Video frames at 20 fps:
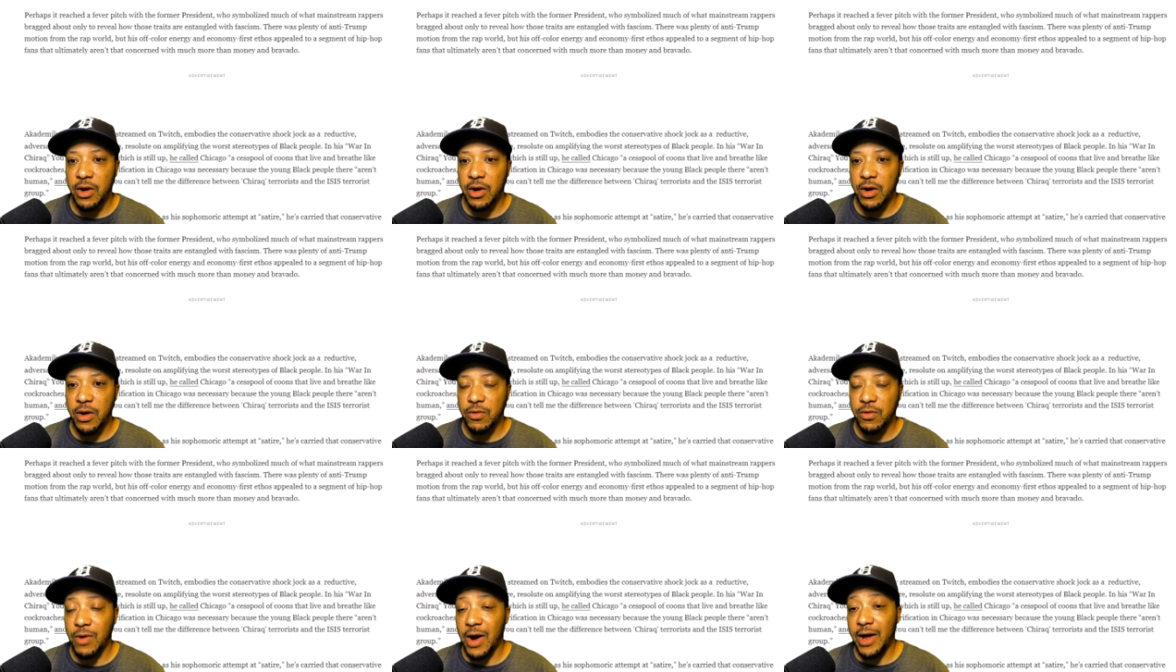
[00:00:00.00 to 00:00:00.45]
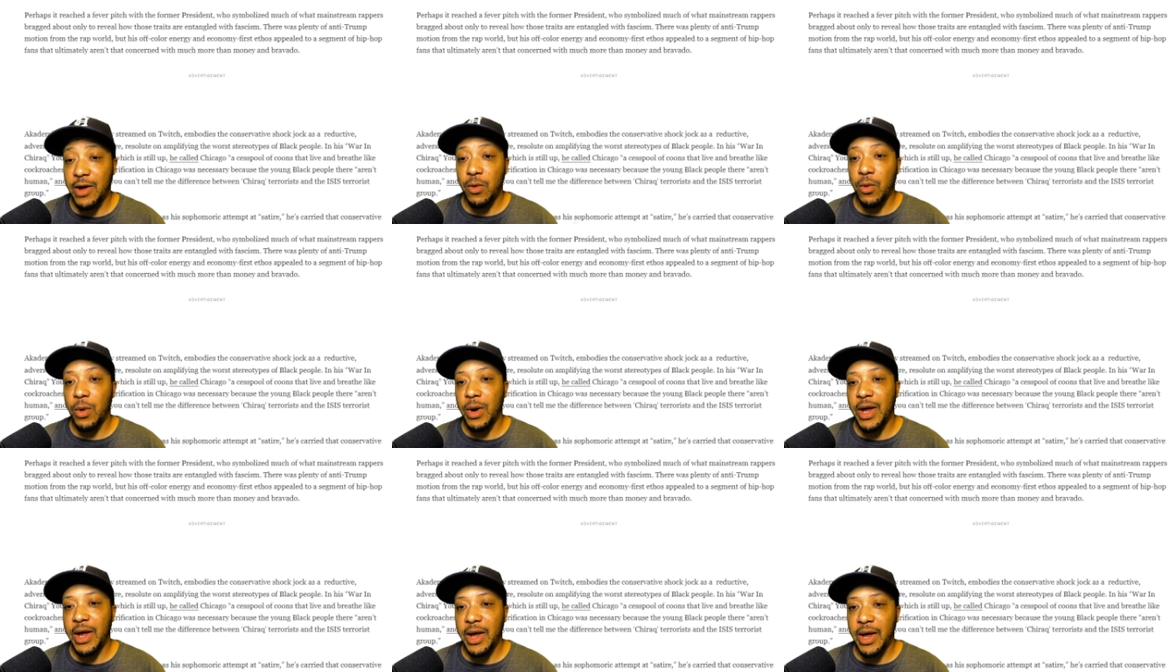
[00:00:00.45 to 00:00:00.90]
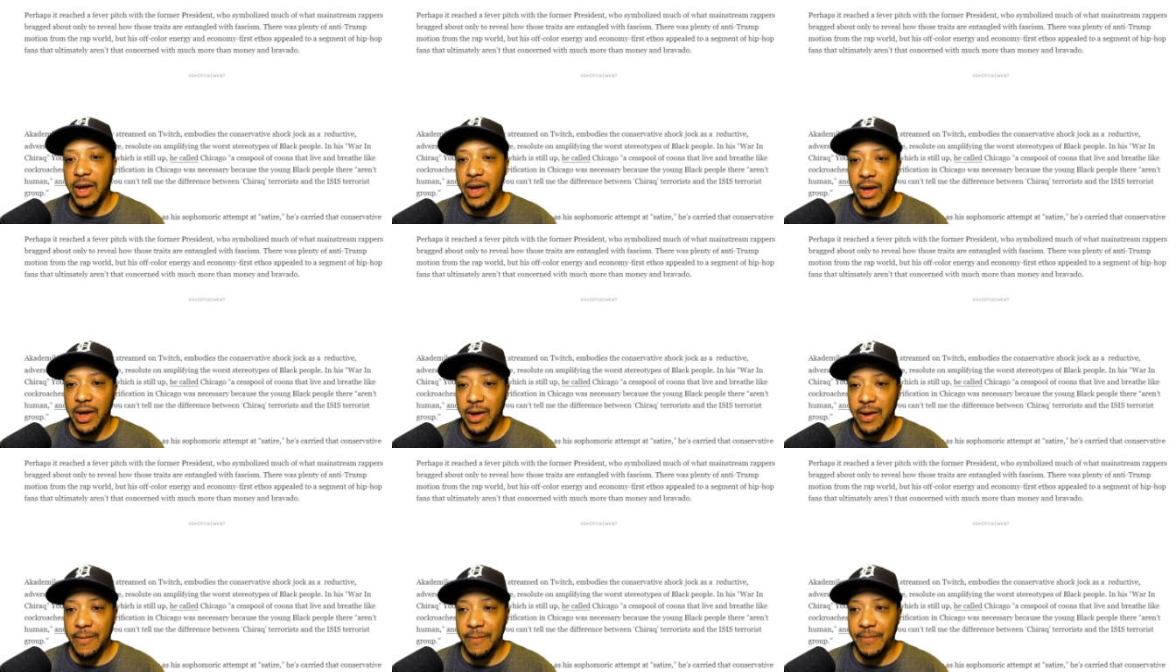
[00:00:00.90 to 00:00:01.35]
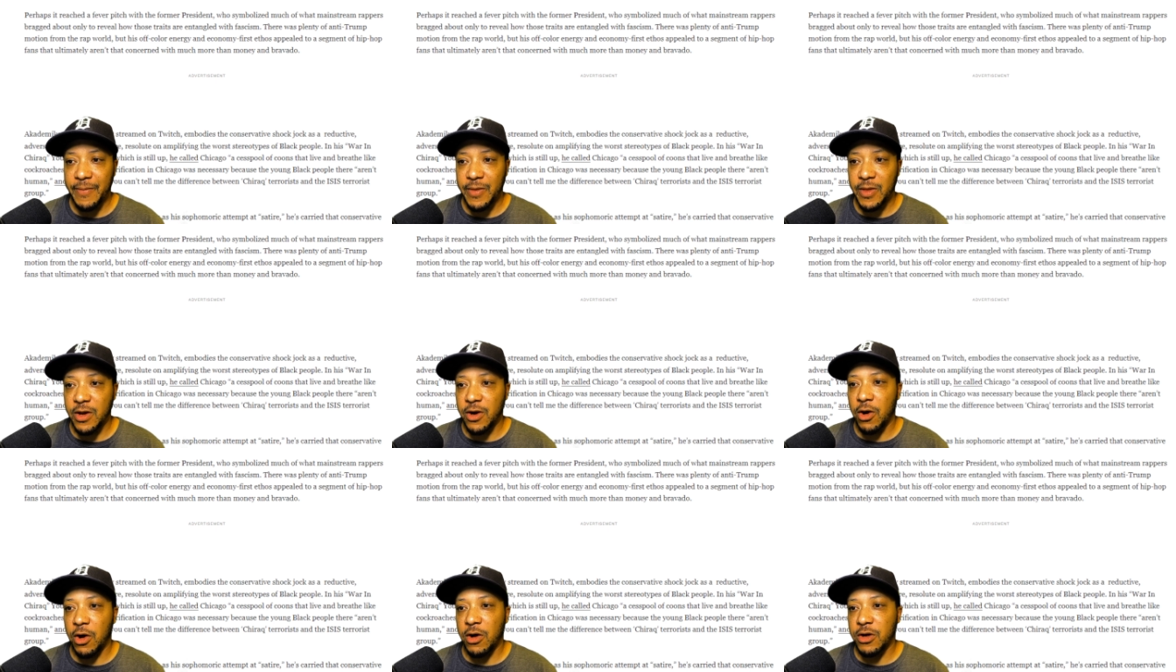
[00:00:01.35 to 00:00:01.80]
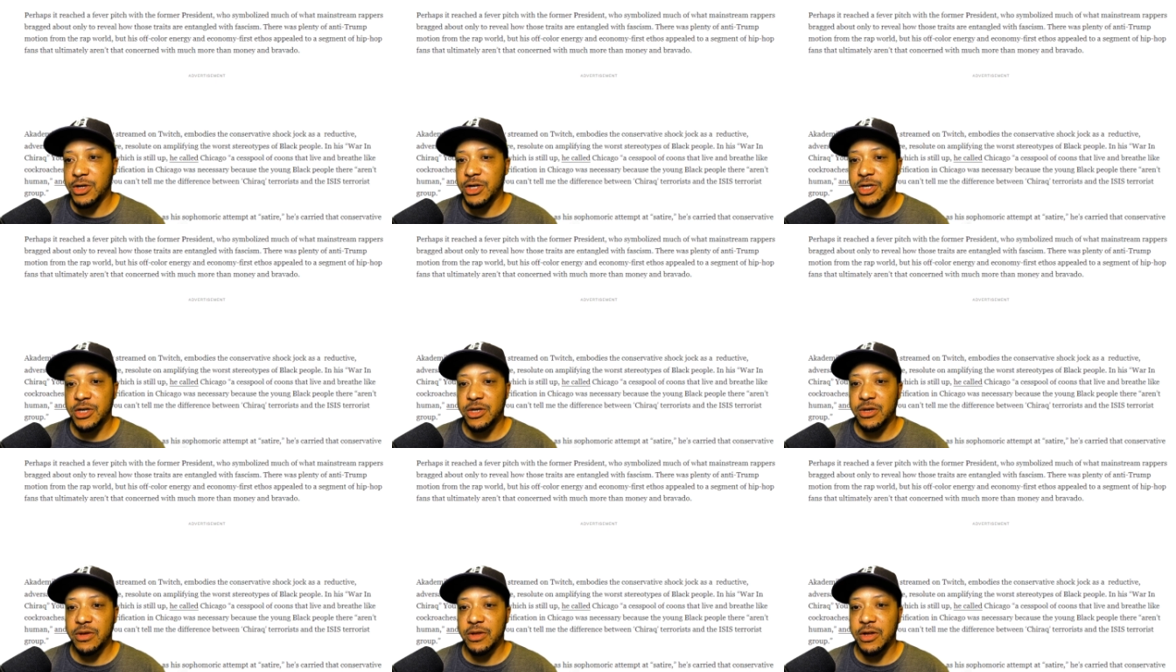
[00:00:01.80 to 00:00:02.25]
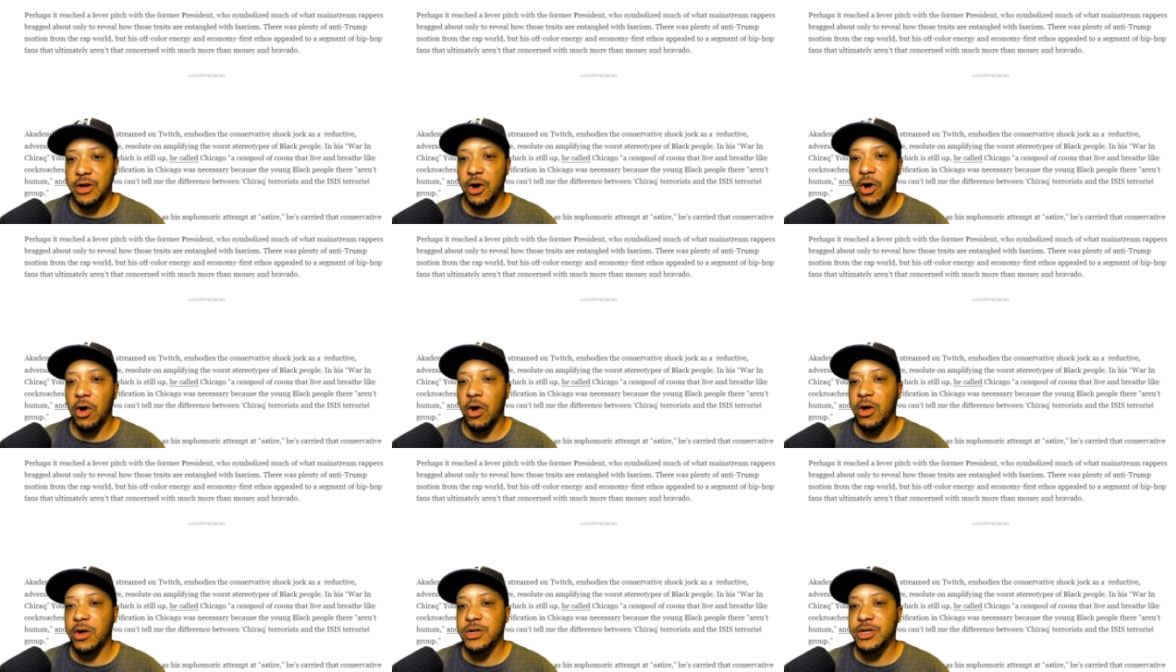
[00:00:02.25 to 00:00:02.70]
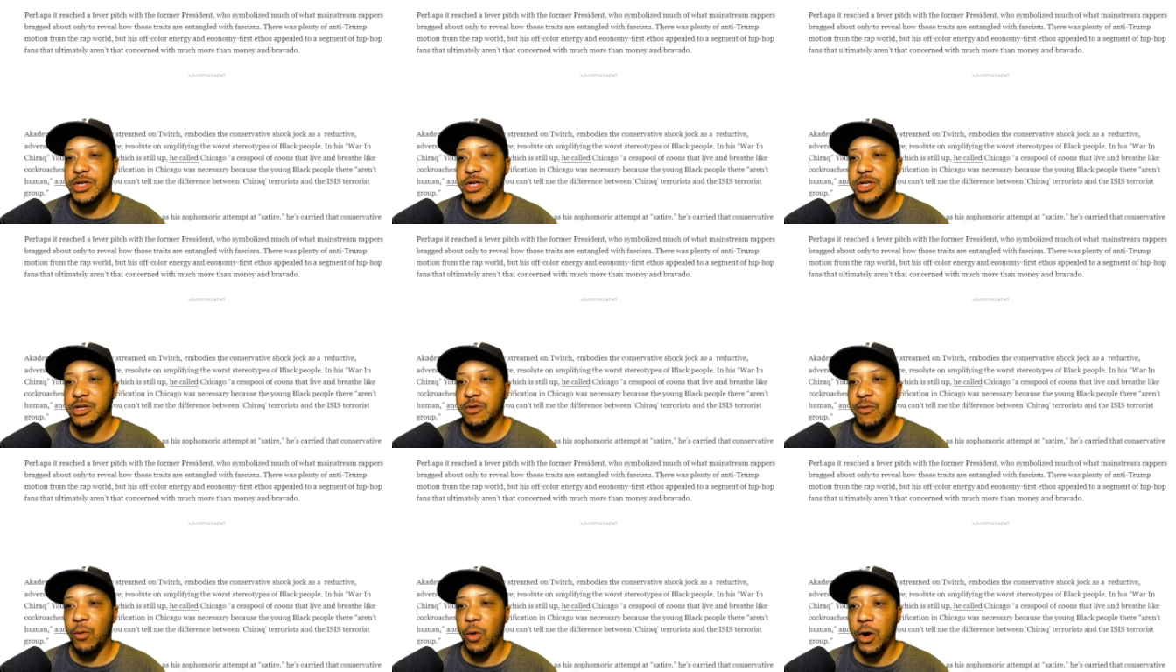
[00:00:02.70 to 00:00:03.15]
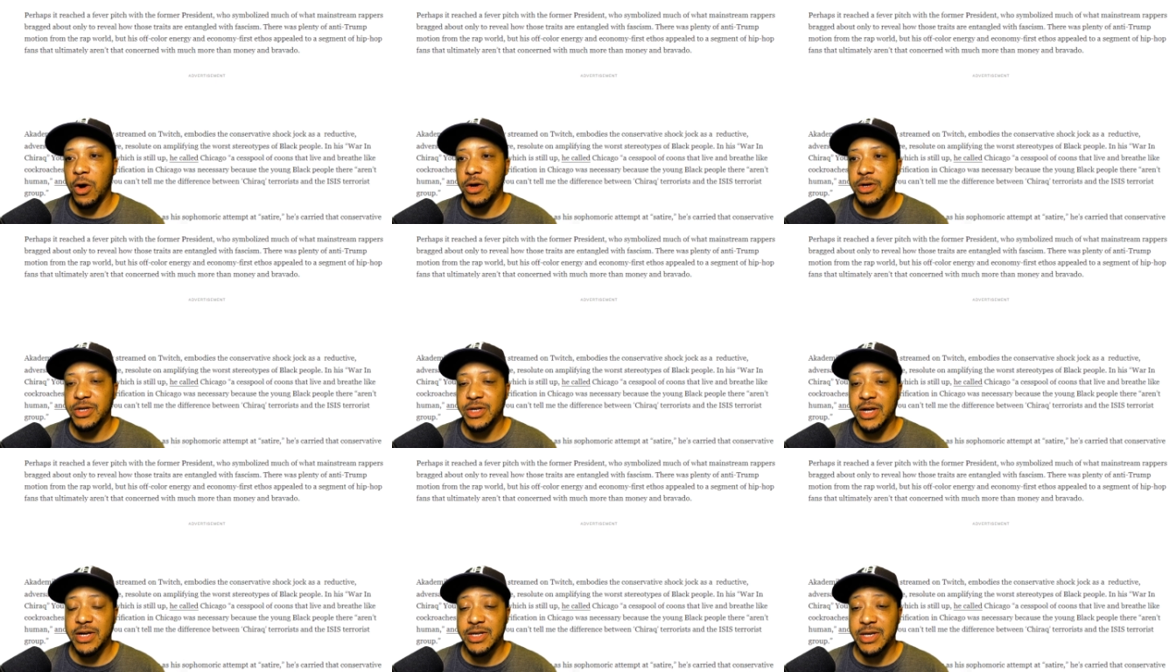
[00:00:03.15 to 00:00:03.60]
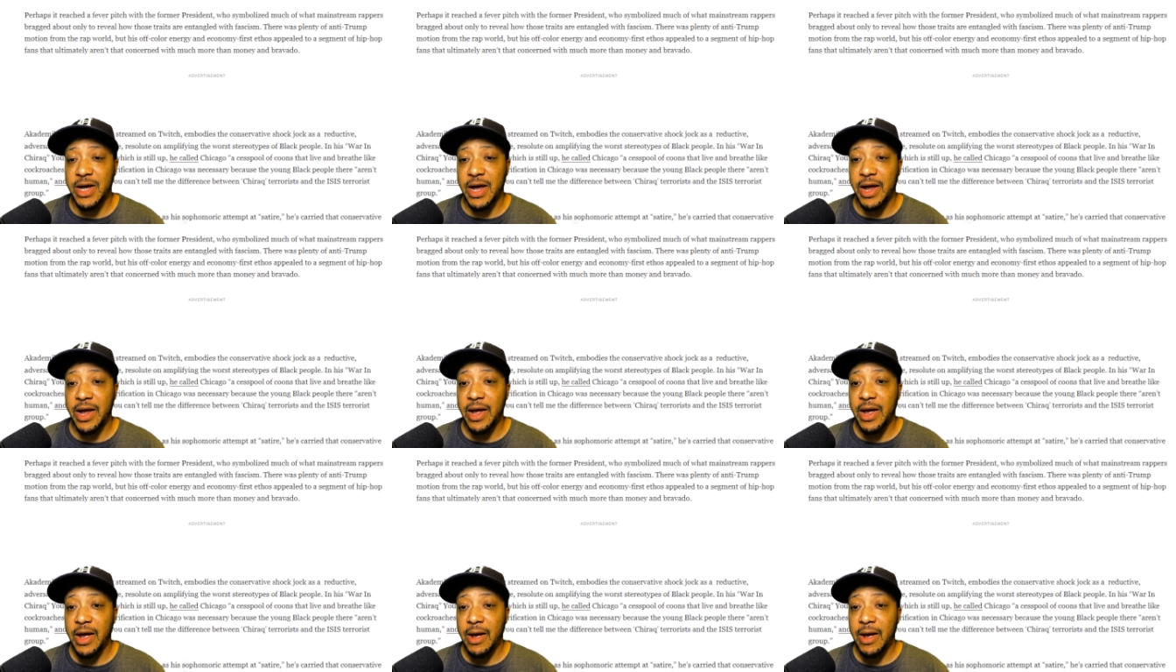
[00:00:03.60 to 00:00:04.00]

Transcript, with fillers: right wing, they're all just they're all just words that say